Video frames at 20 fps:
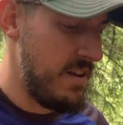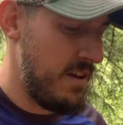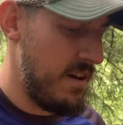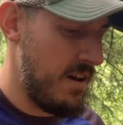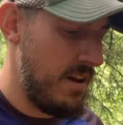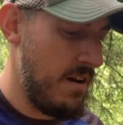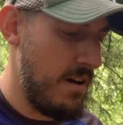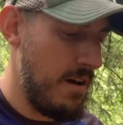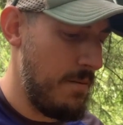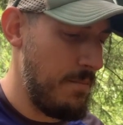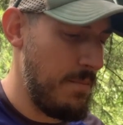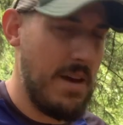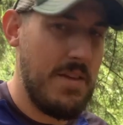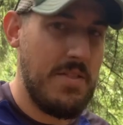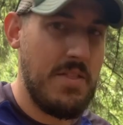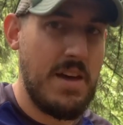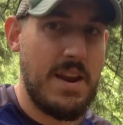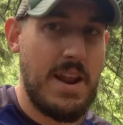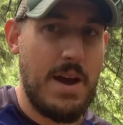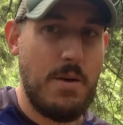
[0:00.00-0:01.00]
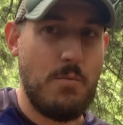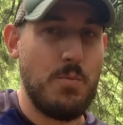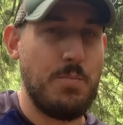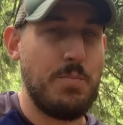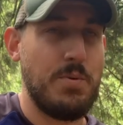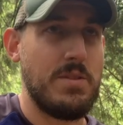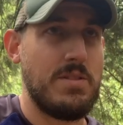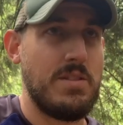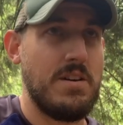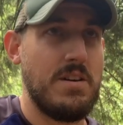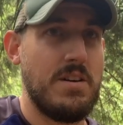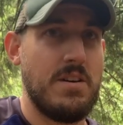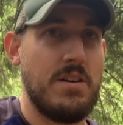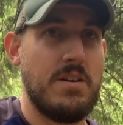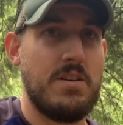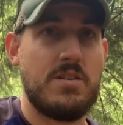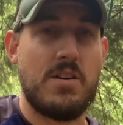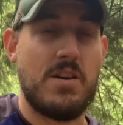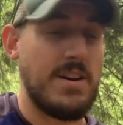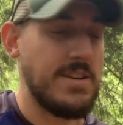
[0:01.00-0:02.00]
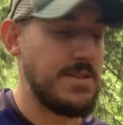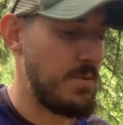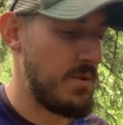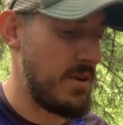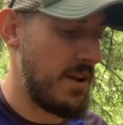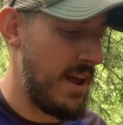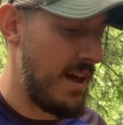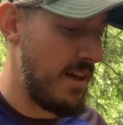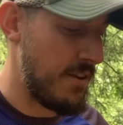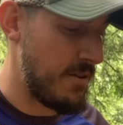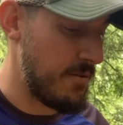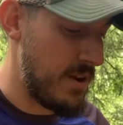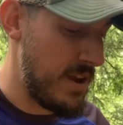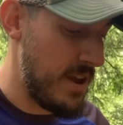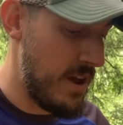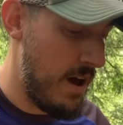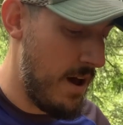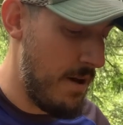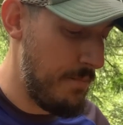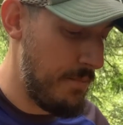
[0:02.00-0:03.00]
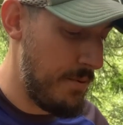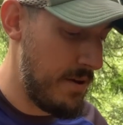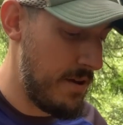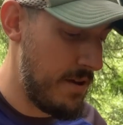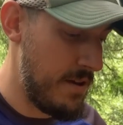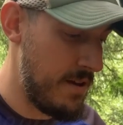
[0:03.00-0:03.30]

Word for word: Um, and then I will put the cost per calorie up.